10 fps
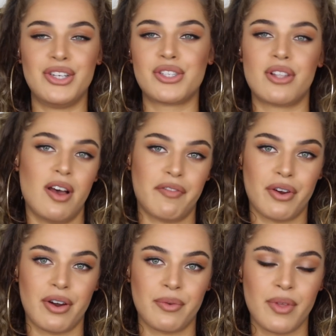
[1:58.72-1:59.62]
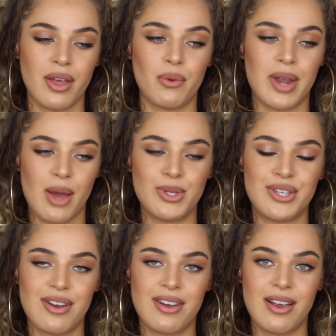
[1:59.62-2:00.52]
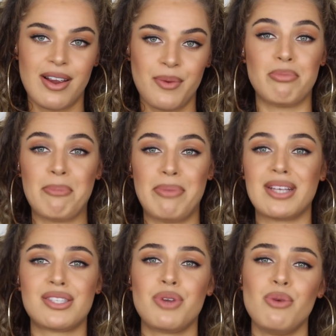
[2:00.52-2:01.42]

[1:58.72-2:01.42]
I just love her. When I was younger, my biggest